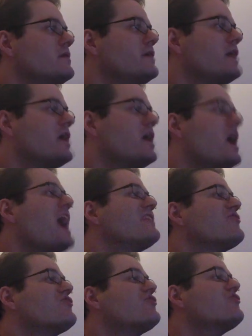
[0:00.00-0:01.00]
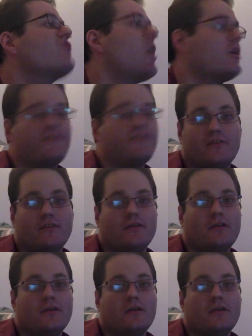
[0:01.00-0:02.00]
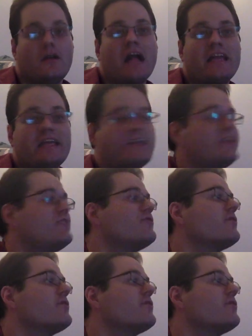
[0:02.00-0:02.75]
Yeah, Kakin sucks. Kakin